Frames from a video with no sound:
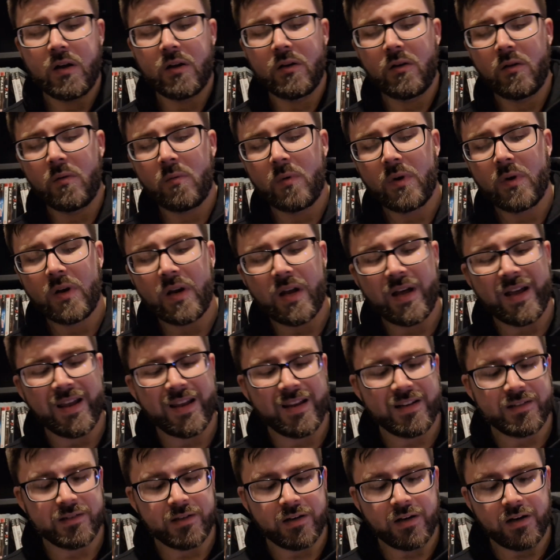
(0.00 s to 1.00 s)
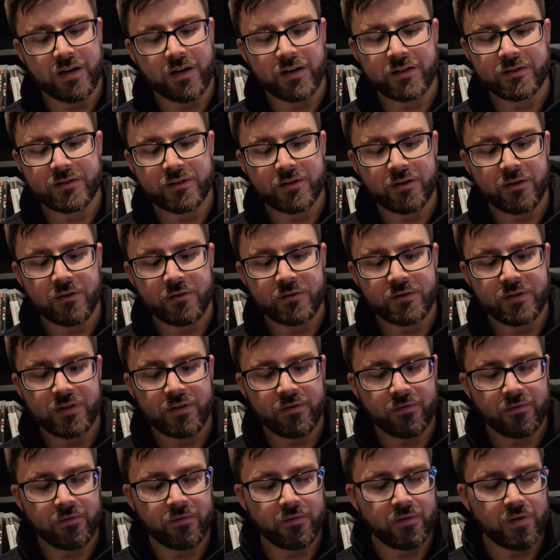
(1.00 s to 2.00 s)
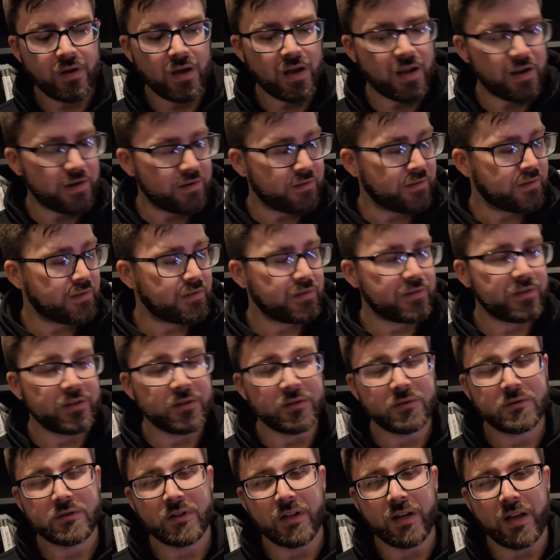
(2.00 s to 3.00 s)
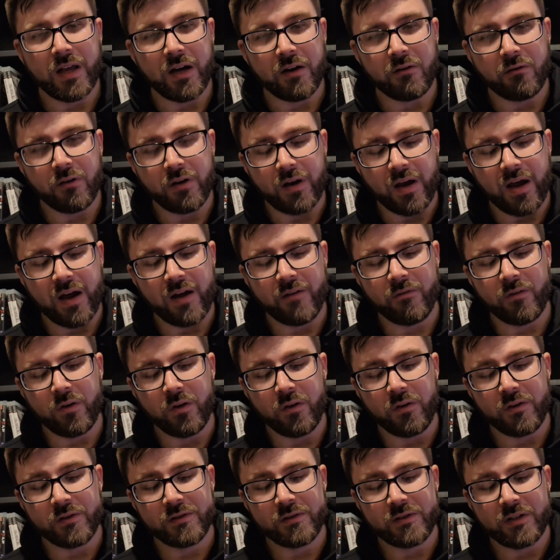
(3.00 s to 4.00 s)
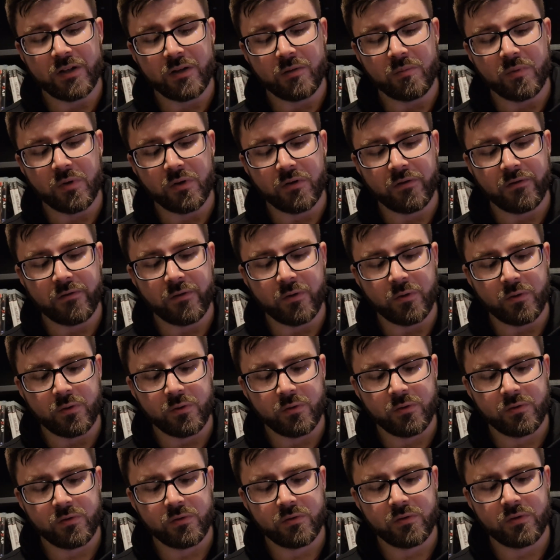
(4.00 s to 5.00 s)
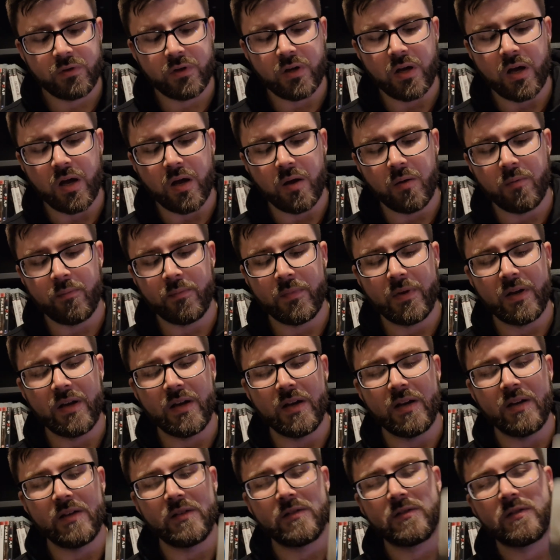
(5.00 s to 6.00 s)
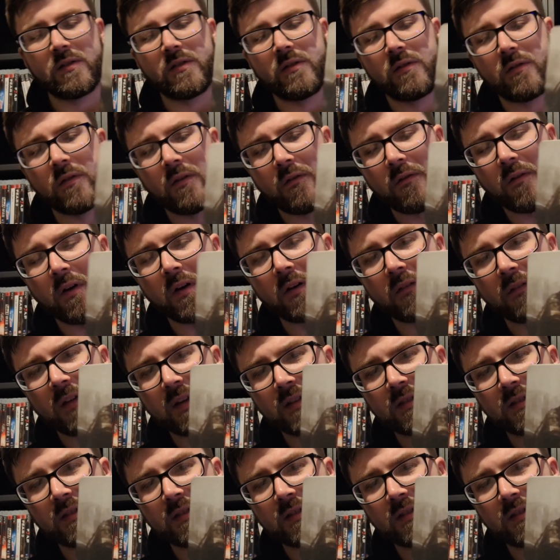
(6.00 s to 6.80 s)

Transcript: Another one that isn't an exclusive, and you'll see later on I have another steelbook for, is Final